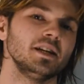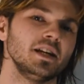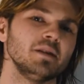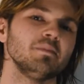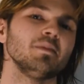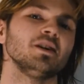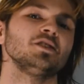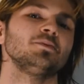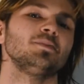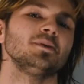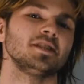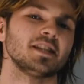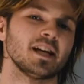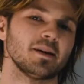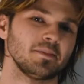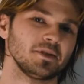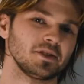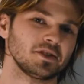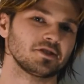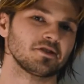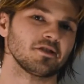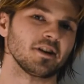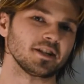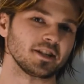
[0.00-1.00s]
it must be
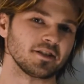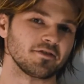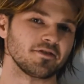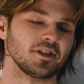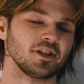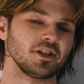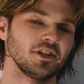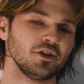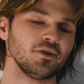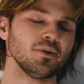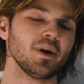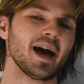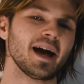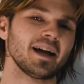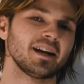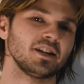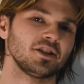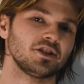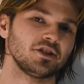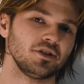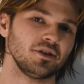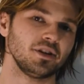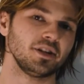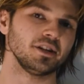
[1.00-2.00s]
demonstrated that you had a
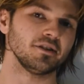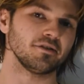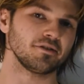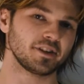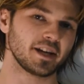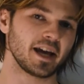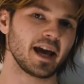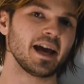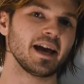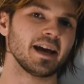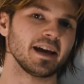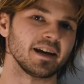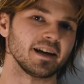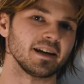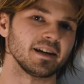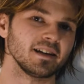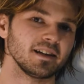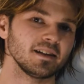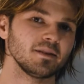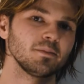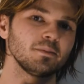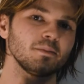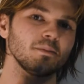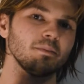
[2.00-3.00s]
duty of care
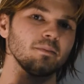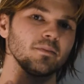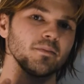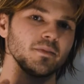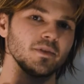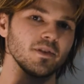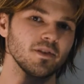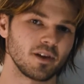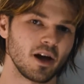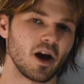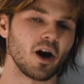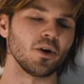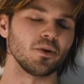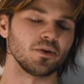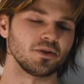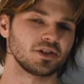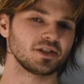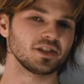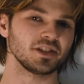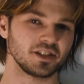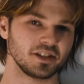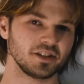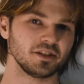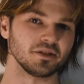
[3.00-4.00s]
owed
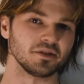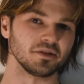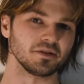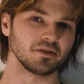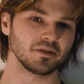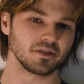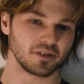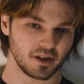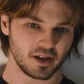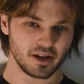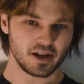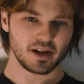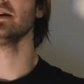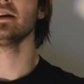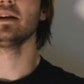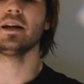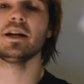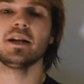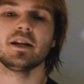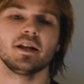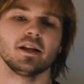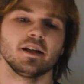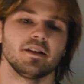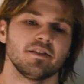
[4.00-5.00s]
to you.
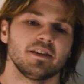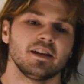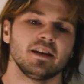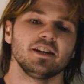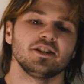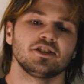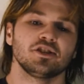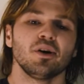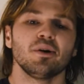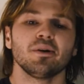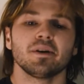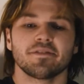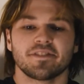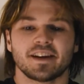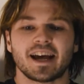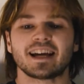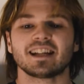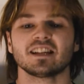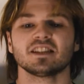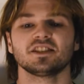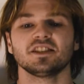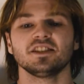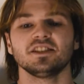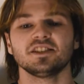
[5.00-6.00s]
The tort of
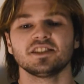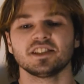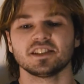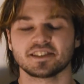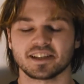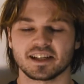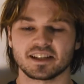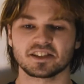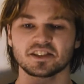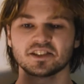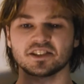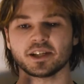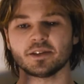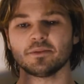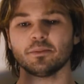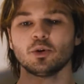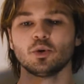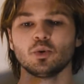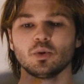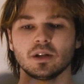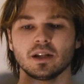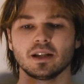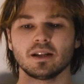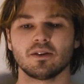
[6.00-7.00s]
negligence is a
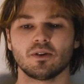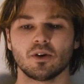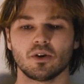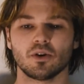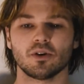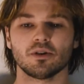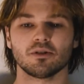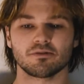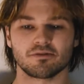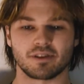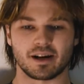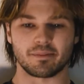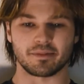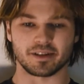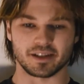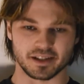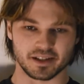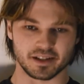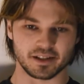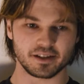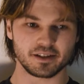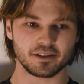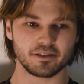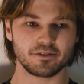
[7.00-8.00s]
civil law
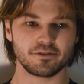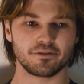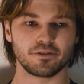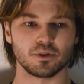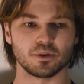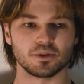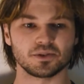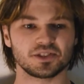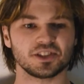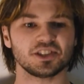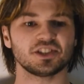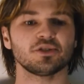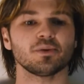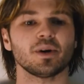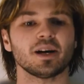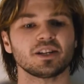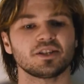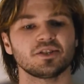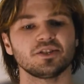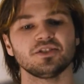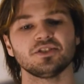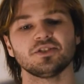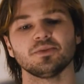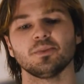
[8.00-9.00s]
remedy for
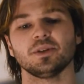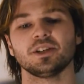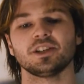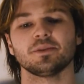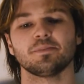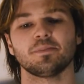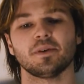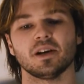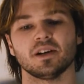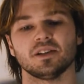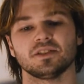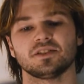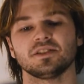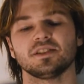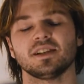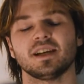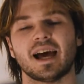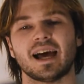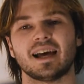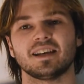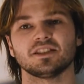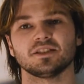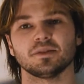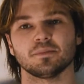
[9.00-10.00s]
situations in which a person
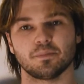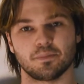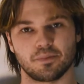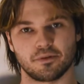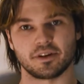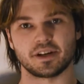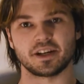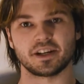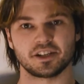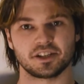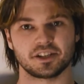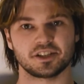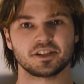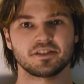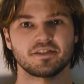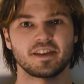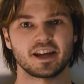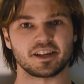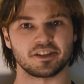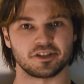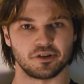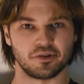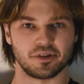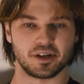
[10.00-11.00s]
has breached
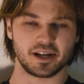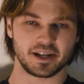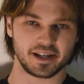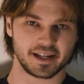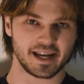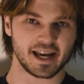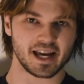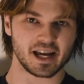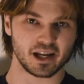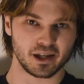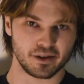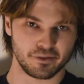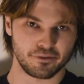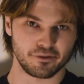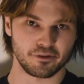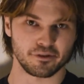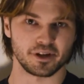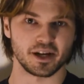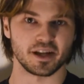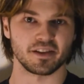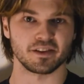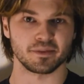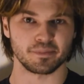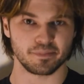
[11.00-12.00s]
their duty to care for
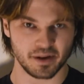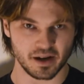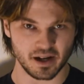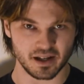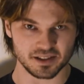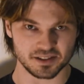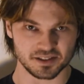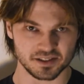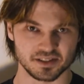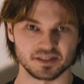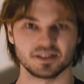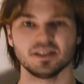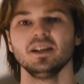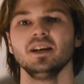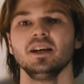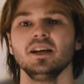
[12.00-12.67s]
another person,